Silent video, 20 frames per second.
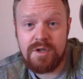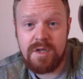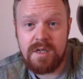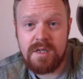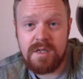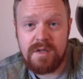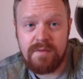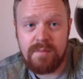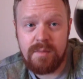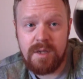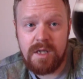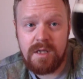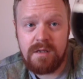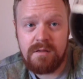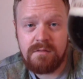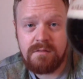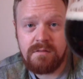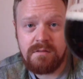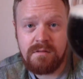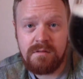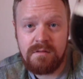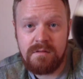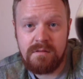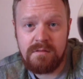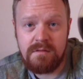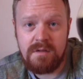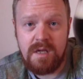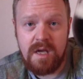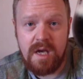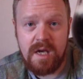cheers everybody.
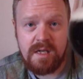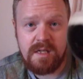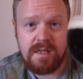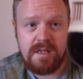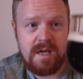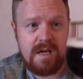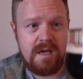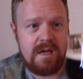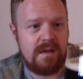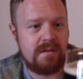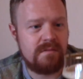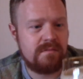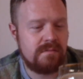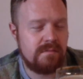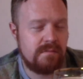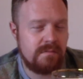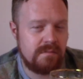Iechyd da.